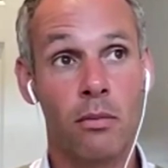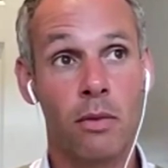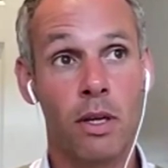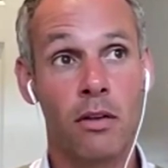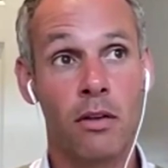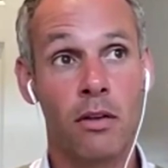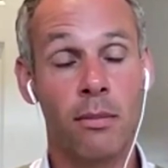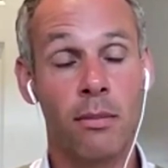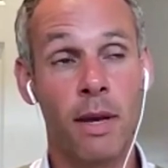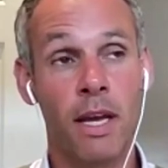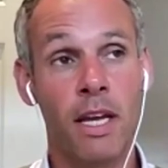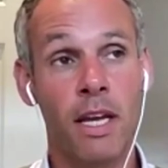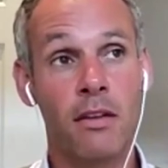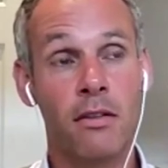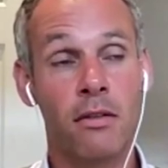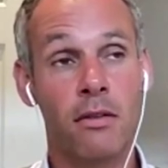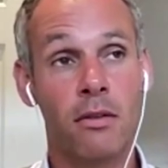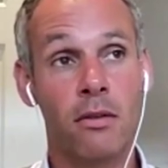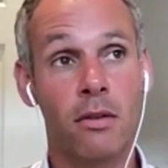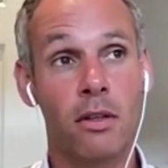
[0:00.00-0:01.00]
It's
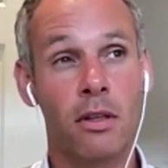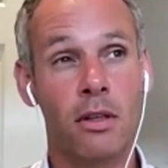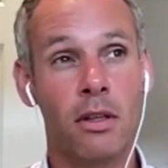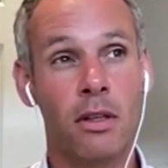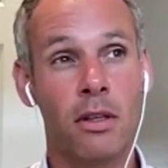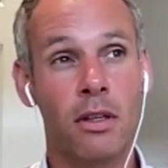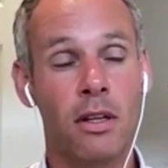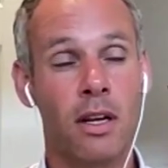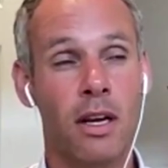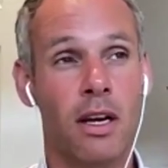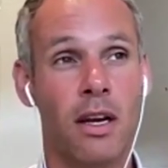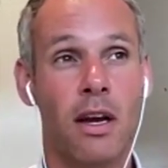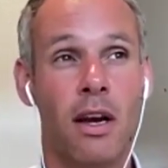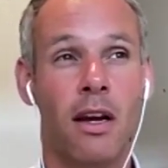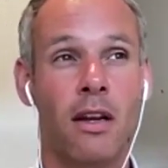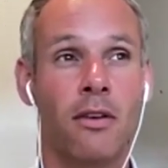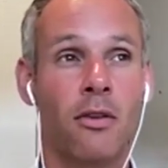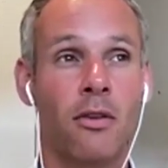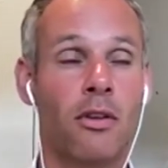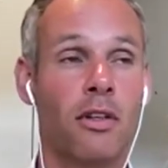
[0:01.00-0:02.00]
based on,
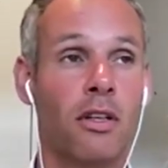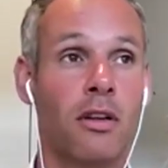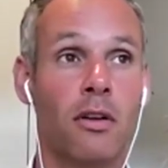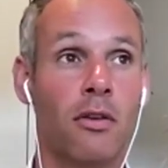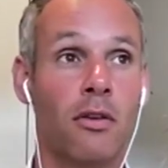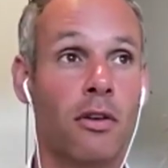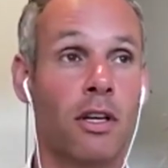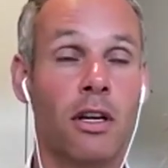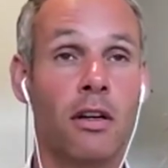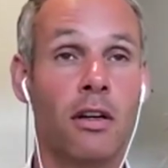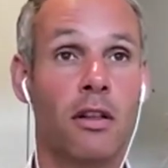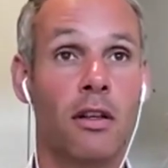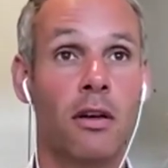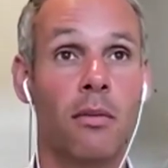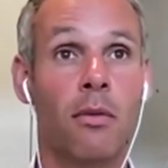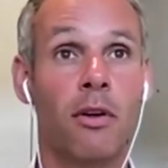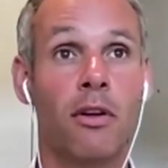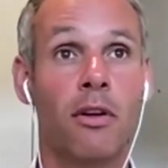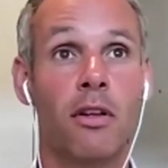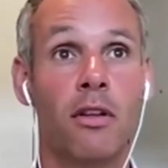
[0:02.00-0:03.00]
I don't know the other
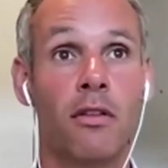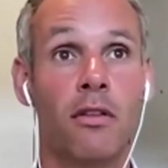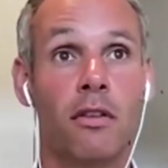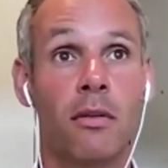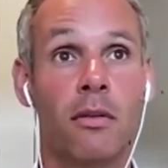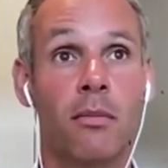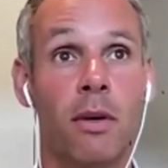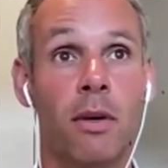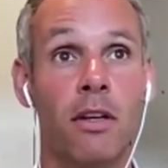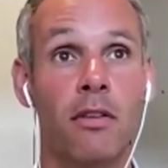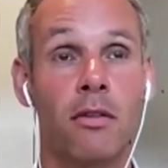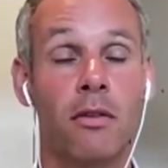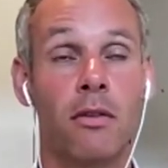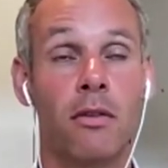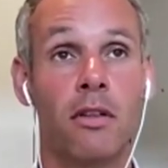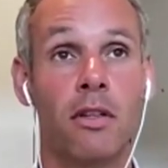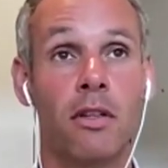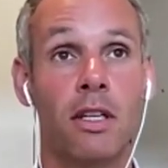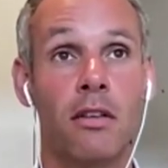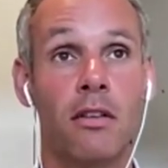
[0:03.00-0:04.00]
number. It's based
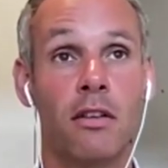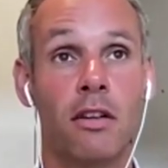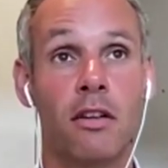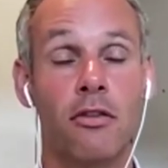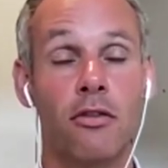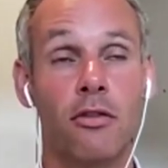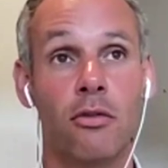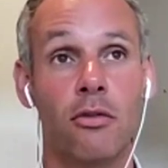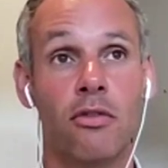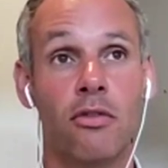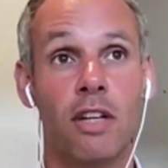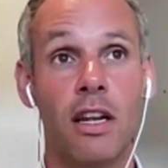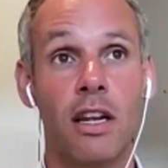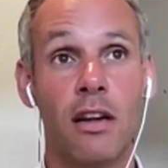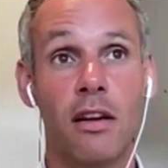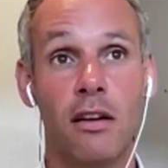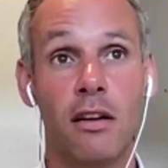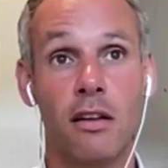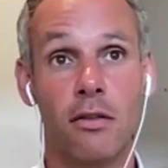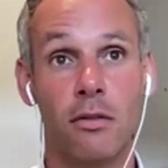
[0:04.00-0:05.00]
on an international
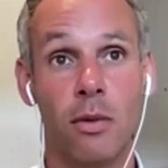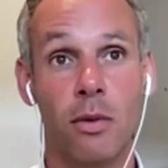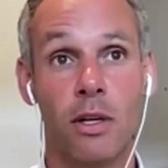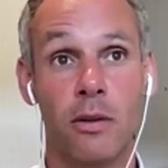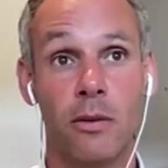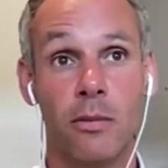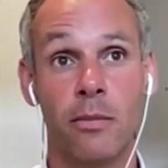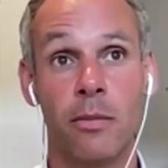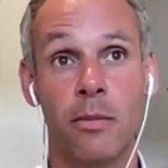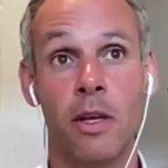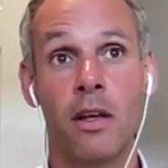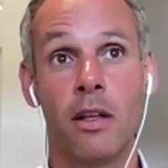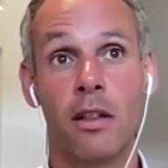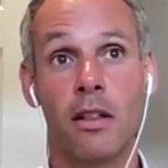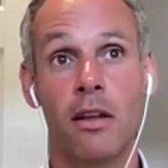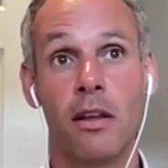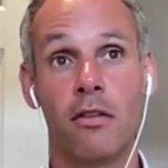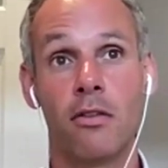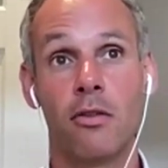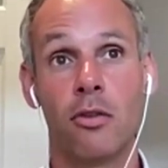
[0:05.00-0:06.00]
standard as well.
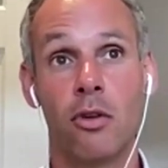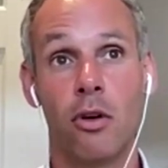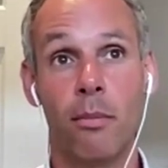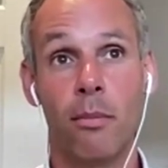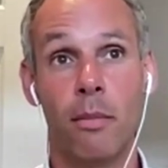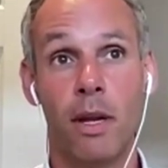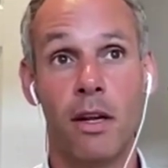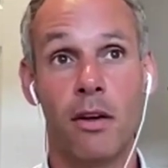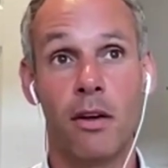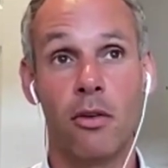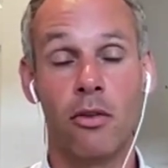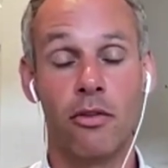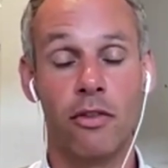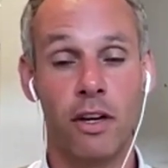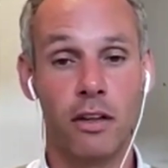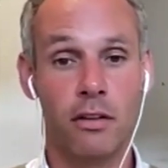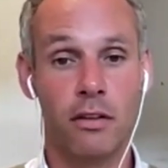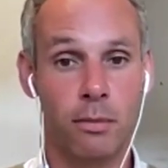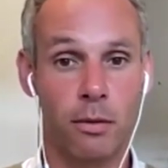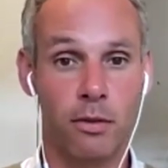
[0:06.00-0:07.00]
That's not medical
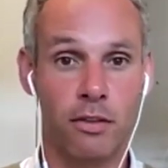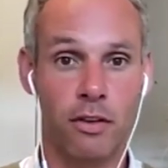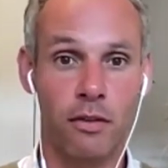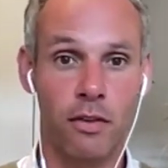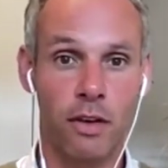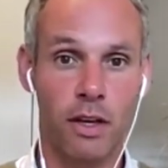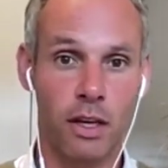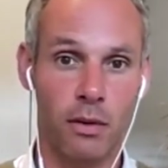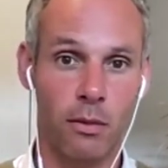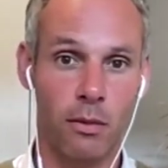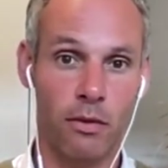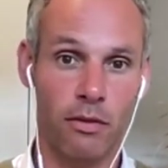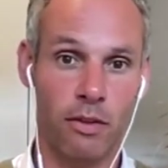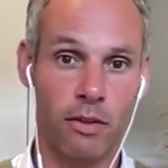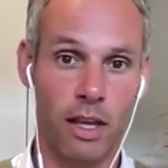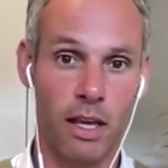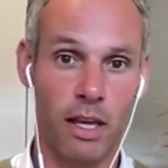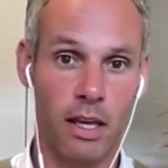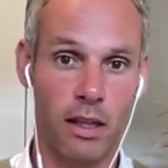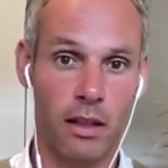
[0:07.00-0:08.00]
device specific. And we've
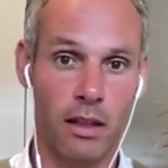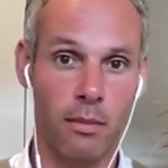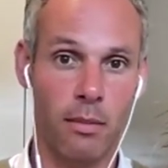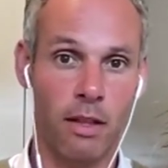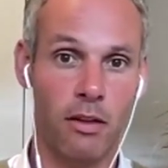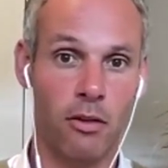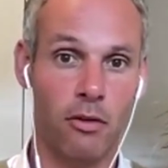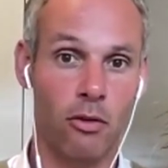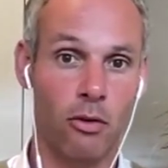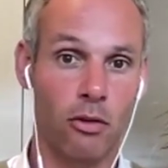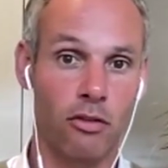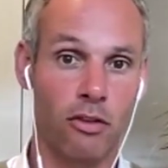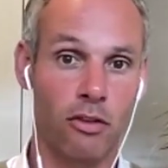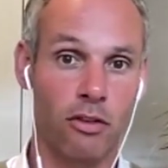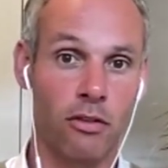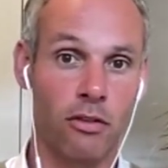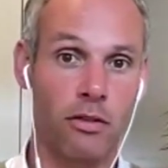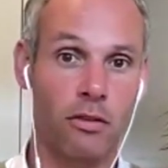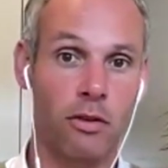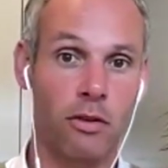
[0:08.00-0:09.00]
taken the
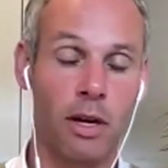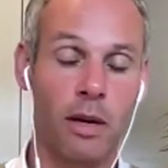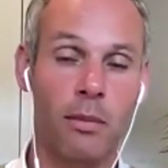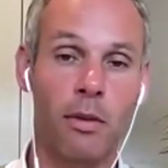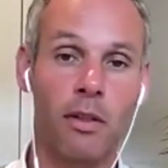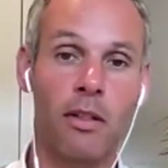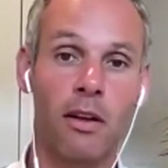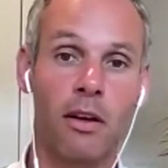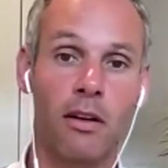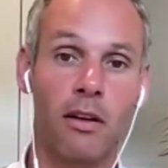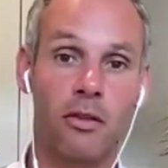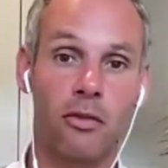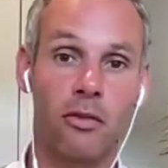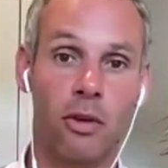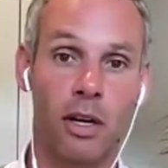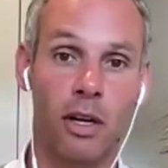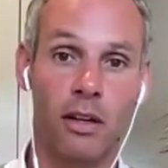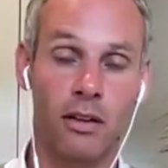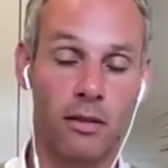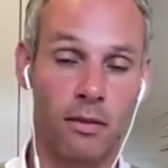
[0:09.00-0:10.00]
methodologies described in there and
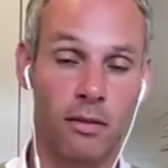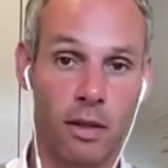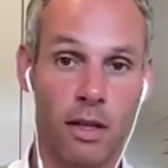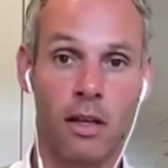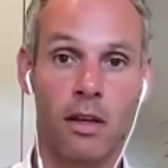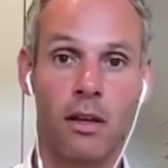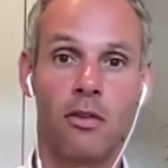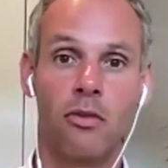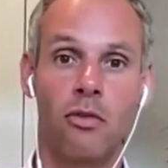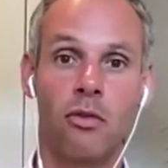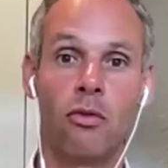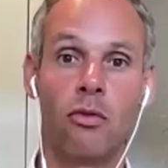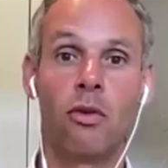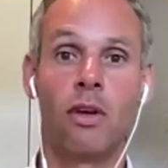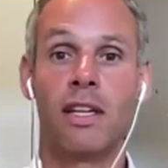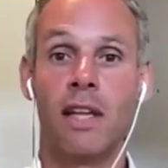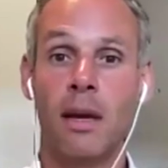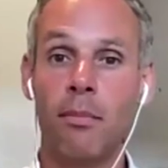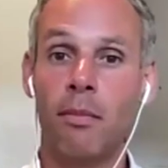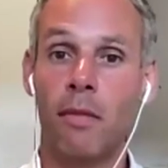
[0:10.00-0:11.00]
tried to
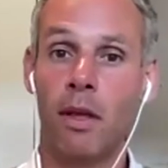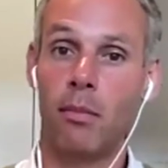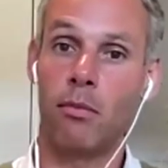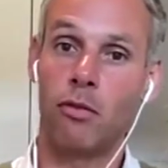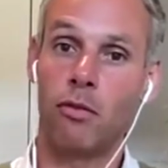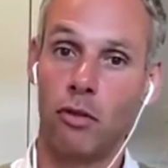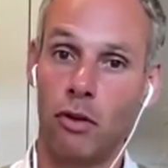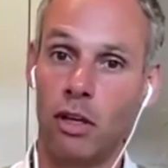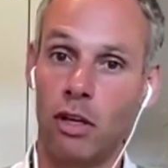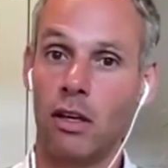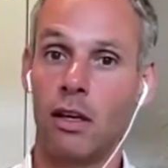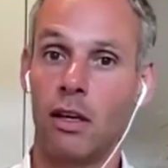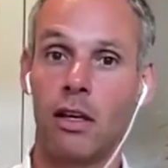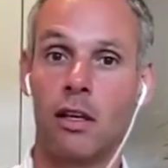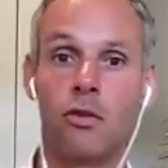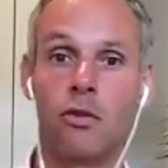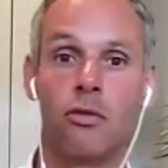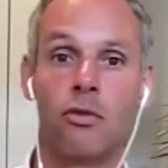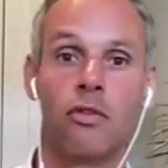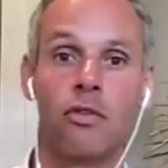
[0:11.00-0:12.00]
adapt them so that you
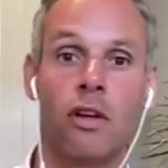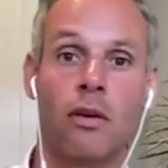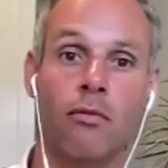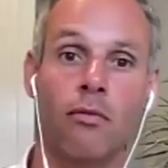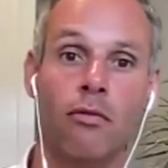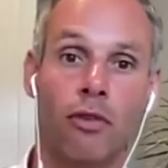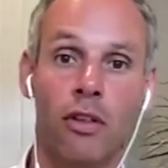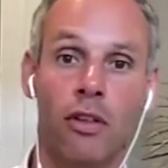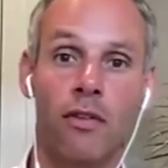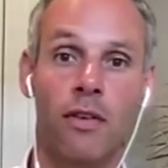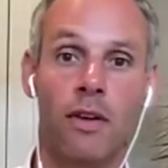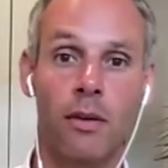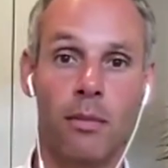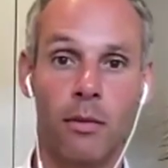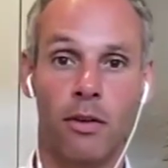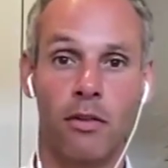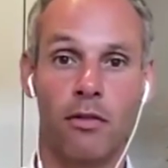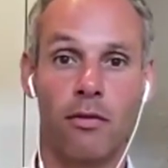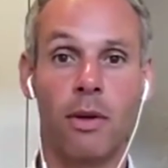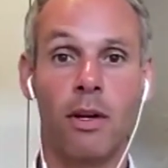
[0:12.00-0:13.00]
can use them for the
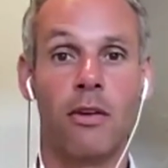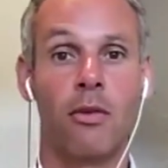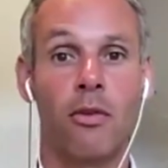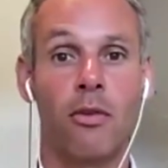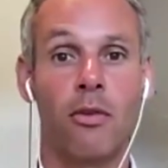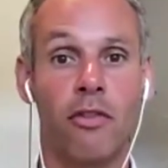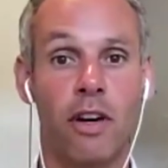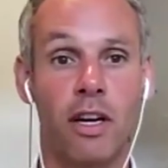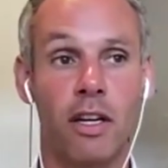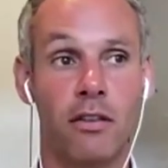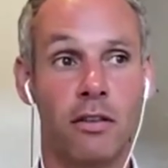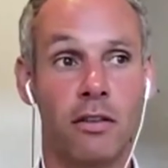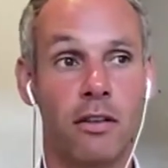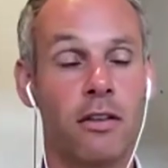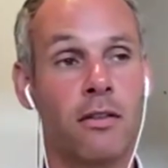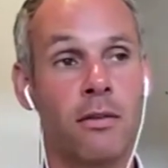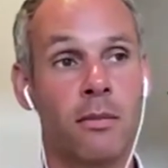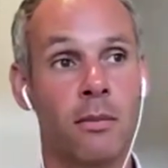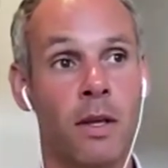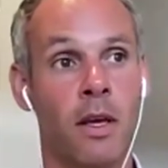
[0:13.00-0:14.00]
development of medical
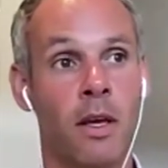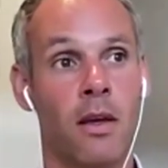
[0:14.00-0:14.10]
devices.